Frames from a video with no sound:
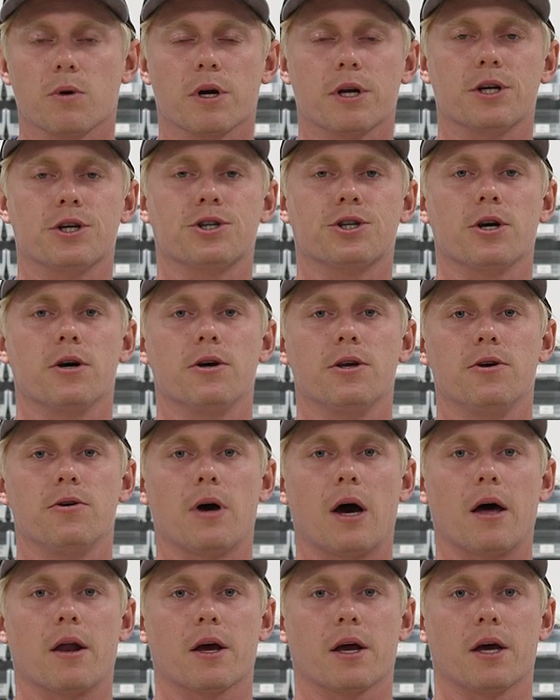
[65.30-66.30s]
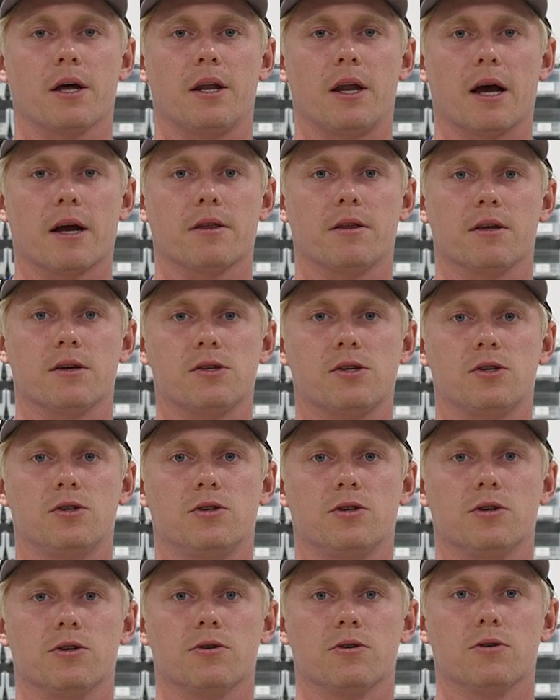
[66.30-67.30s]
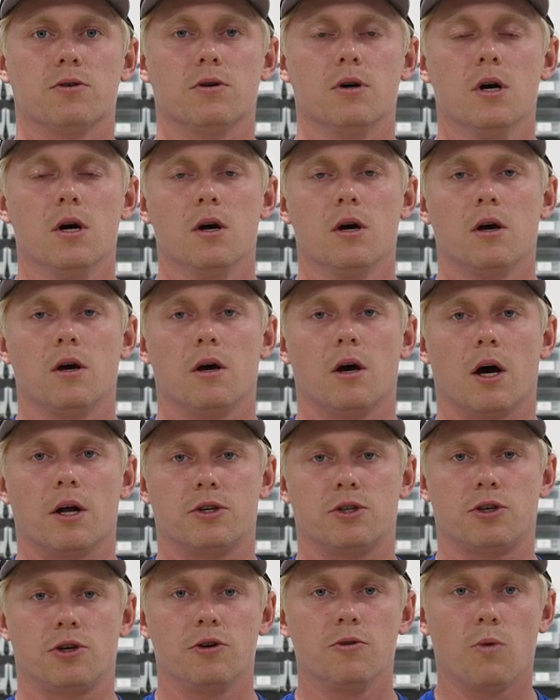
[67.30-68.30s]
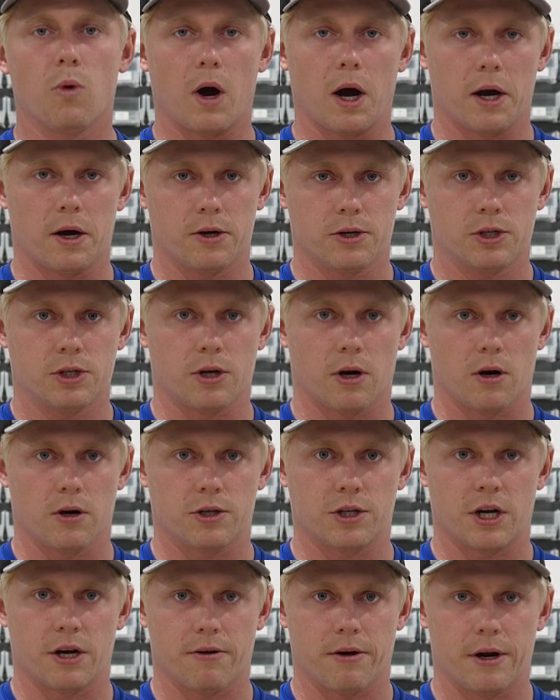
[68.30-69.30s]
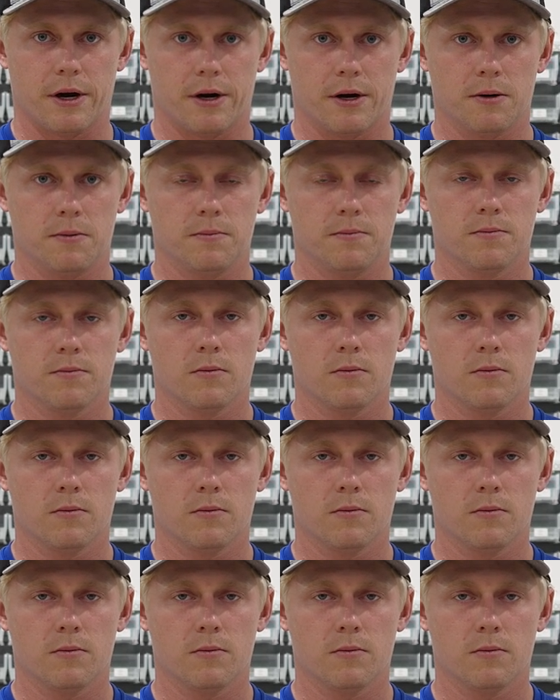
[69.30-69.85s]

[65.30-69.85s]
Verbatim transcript: we're gonna show you how to connect this to a two wire start generator.